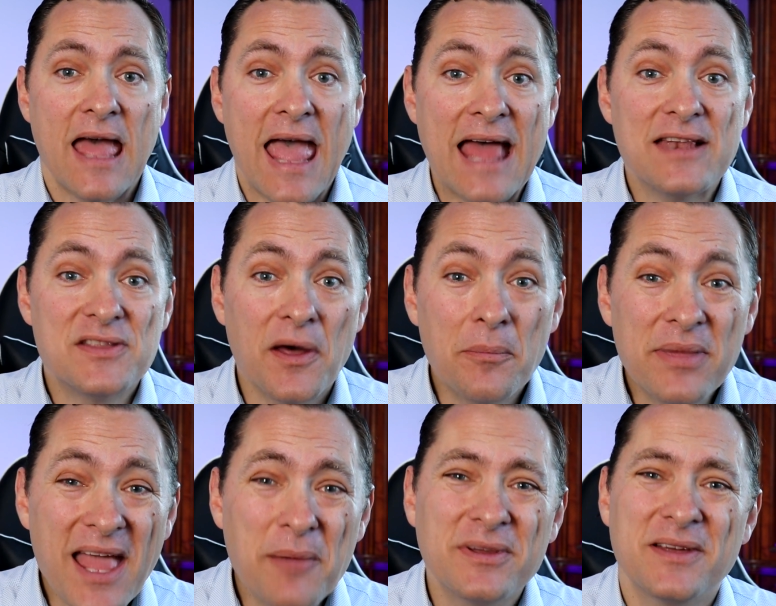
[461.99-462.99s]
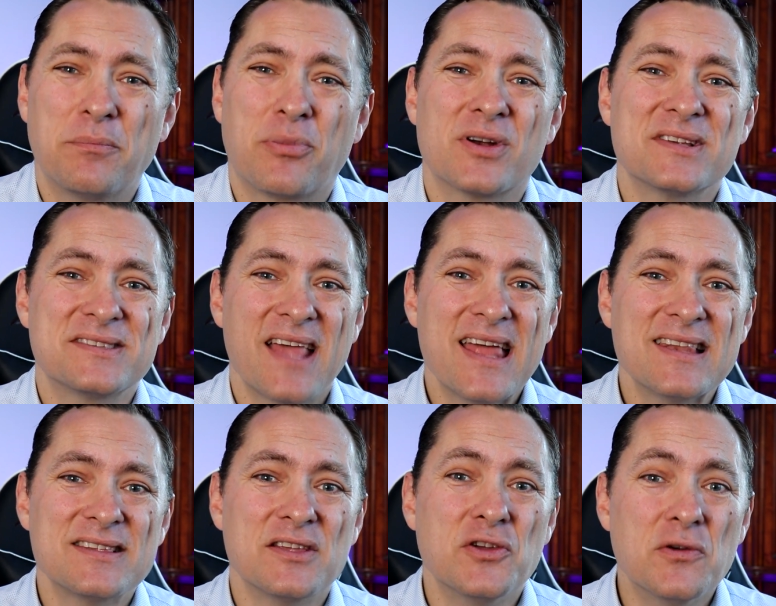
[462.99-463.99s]
And they'll be able to present
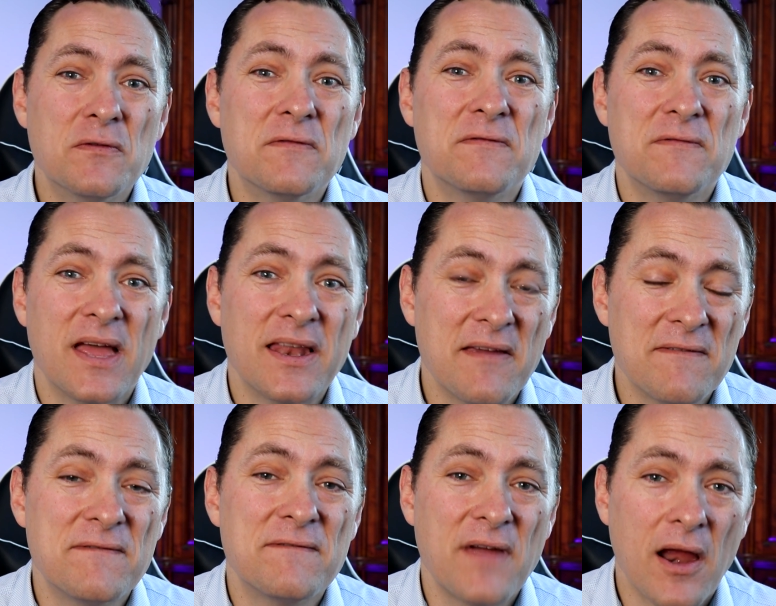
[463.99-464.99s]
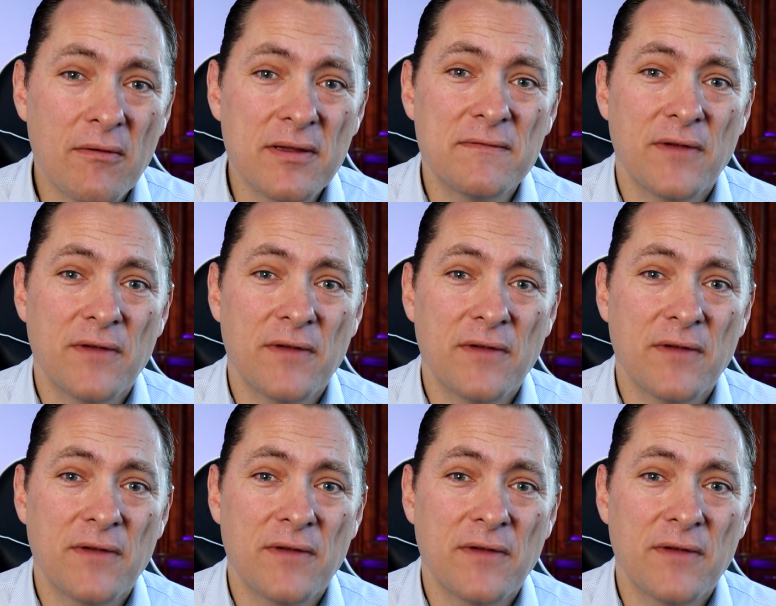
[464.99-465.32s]
you in a very,